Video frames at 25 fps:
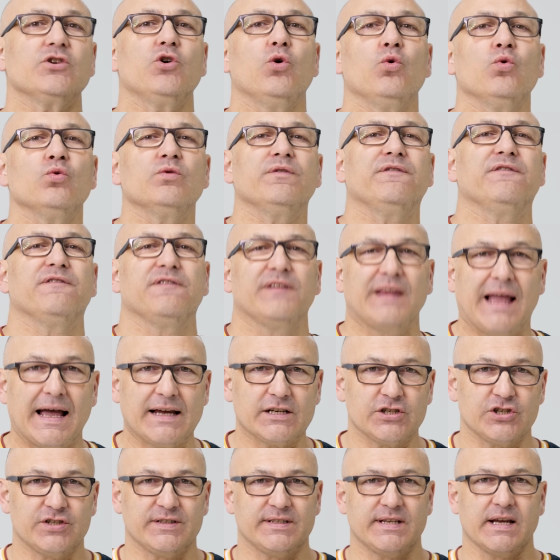called
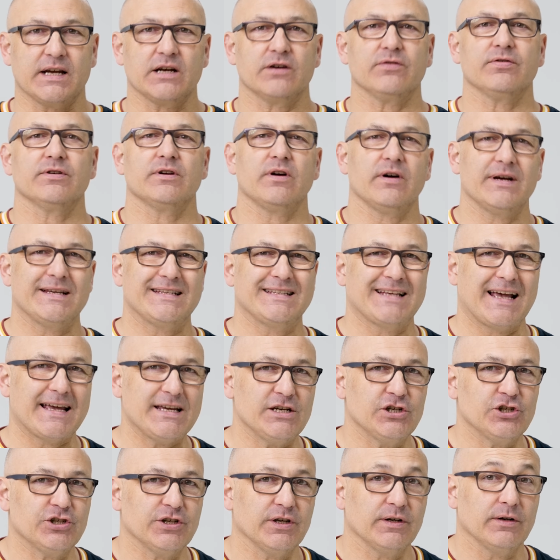flash
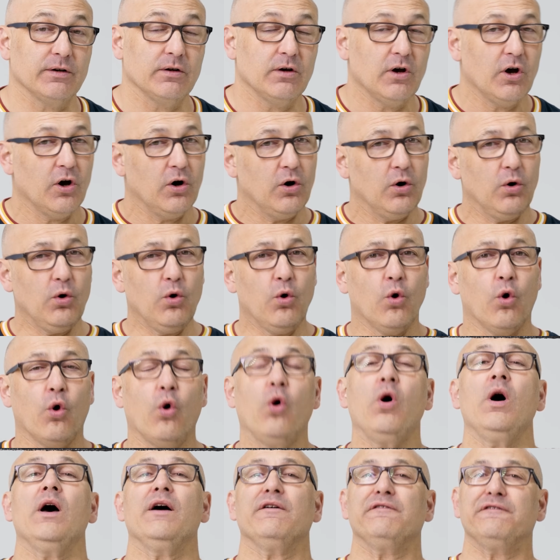synchronization,
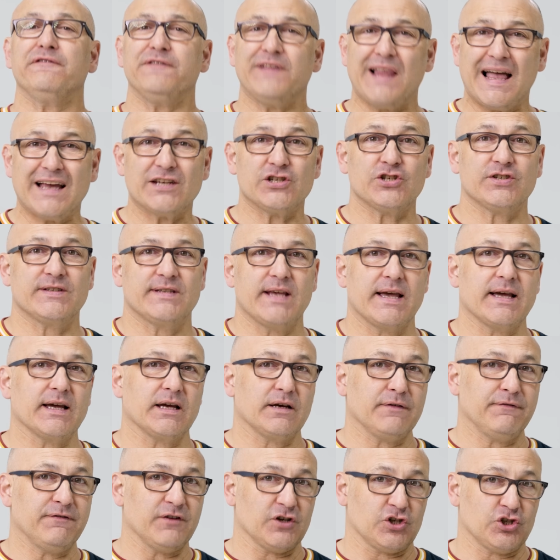or flash
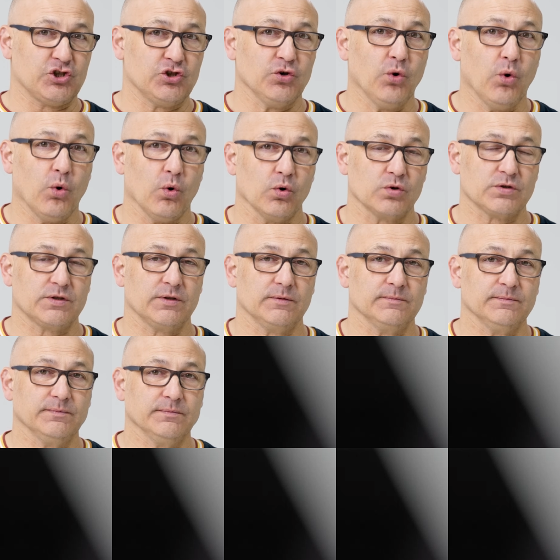sync for short.